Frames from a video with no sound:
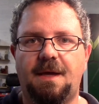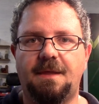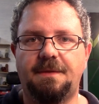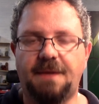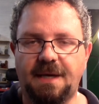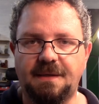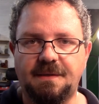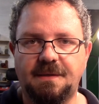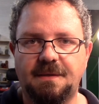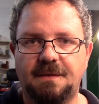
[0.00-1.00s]

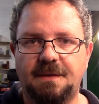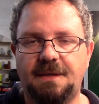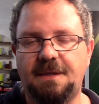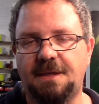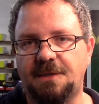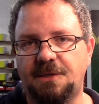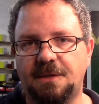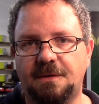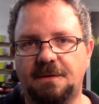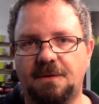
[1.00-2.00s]
That, in a
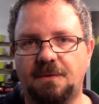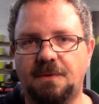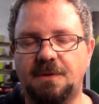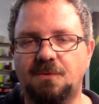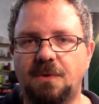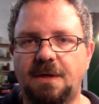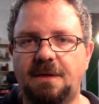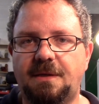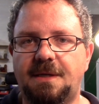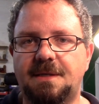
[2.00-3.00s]
nutshell, was where
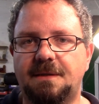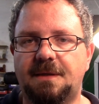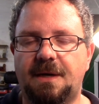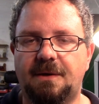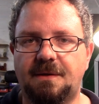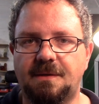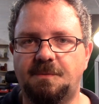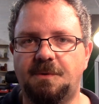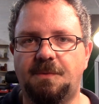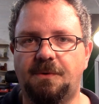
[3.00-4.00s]
these little characters
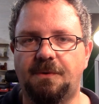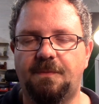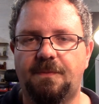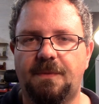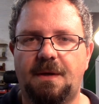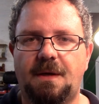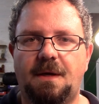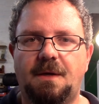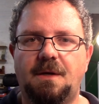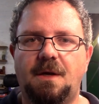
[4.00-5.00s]
were born.
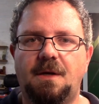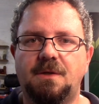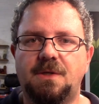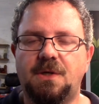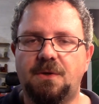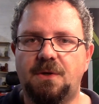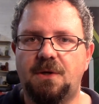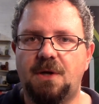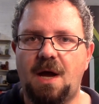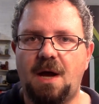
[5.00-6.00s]
So
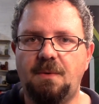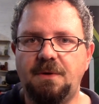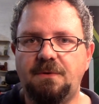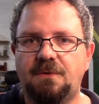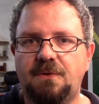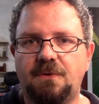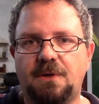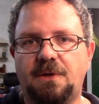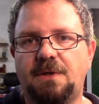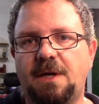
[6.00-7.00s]
I went through
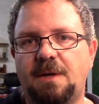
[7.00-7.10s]
the entire